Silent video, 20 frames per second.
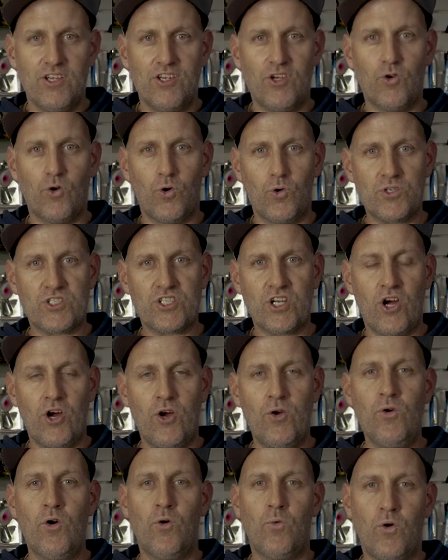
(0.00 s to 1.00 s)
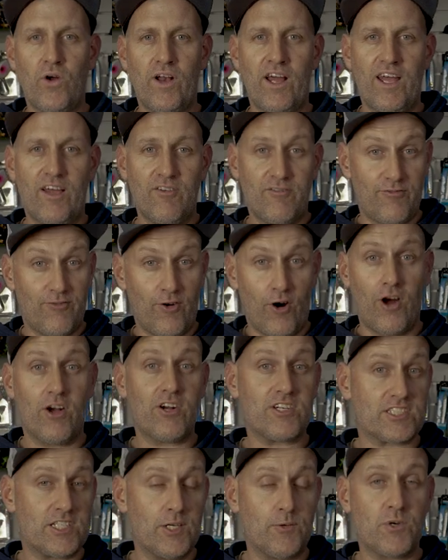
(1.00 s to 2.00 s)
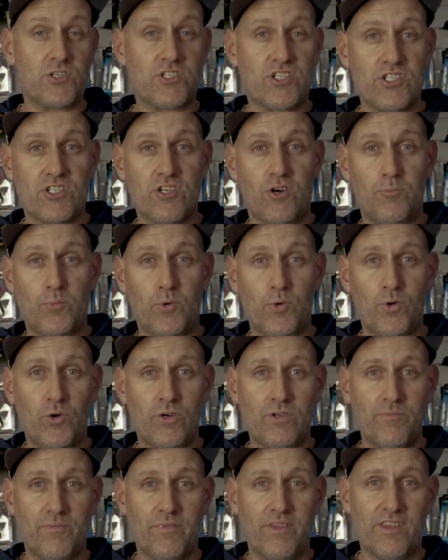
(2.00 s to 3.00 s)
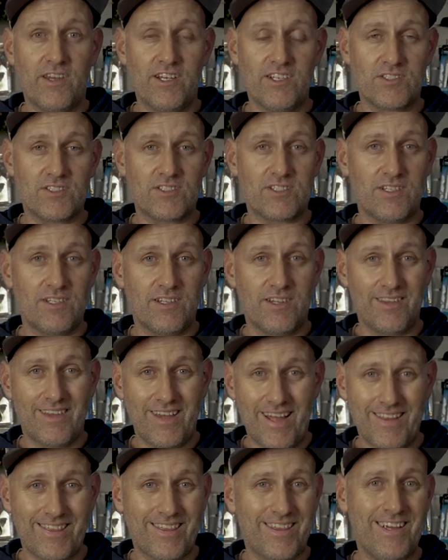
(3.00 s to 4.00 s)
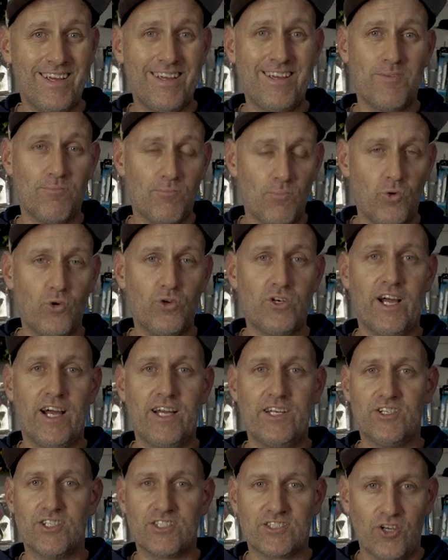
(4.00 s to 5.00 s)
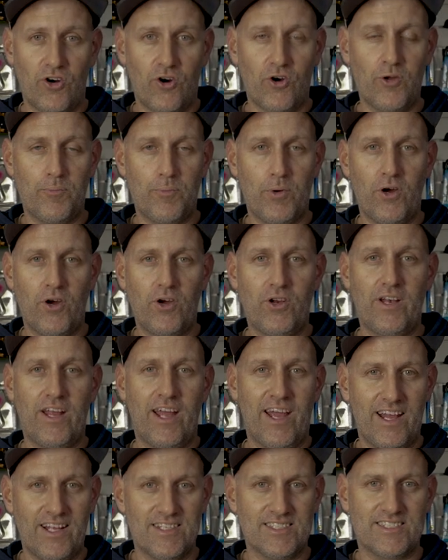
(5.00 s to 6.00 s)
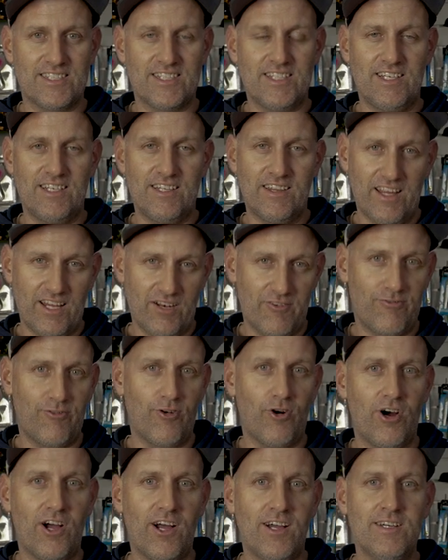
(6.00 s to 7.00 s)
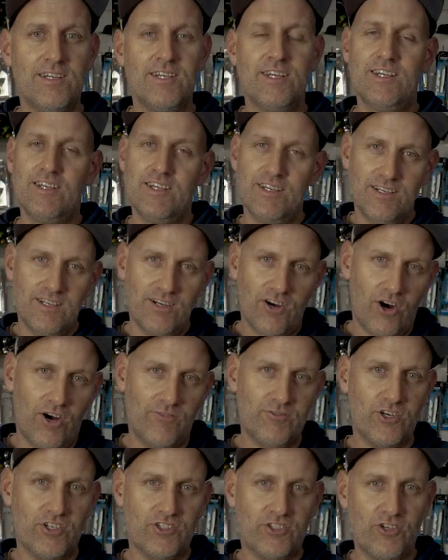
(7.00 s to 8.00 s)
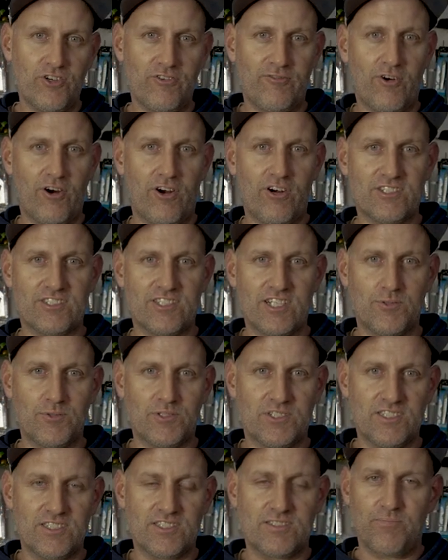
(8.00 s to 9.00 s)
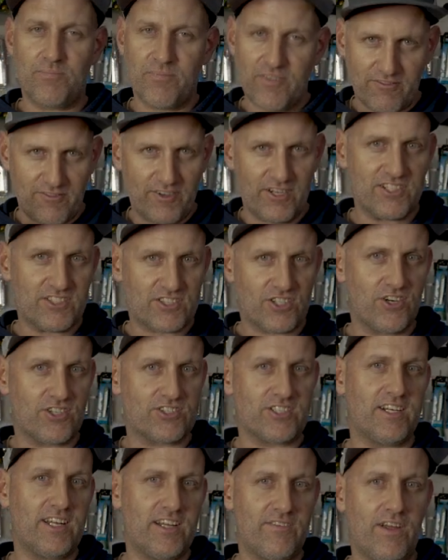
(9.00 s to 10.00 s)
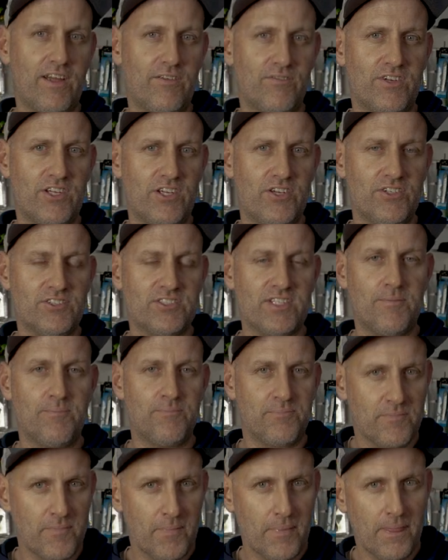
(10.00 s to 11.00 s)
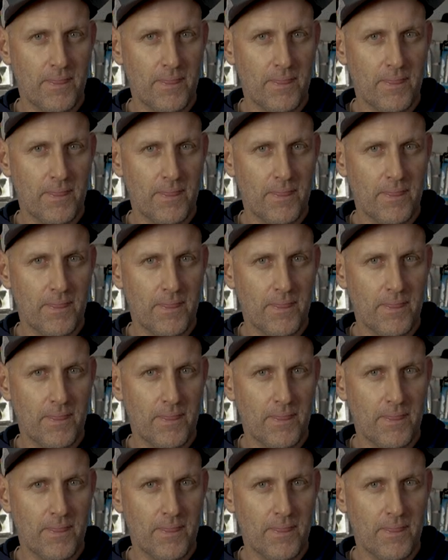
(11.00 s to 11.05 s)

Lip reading: You also want to have fire extinguishers on board. There's nothing more dangerous on a boat at sea than a fire. I've got two fire extinguishers. Fingers crossed I never have to use them,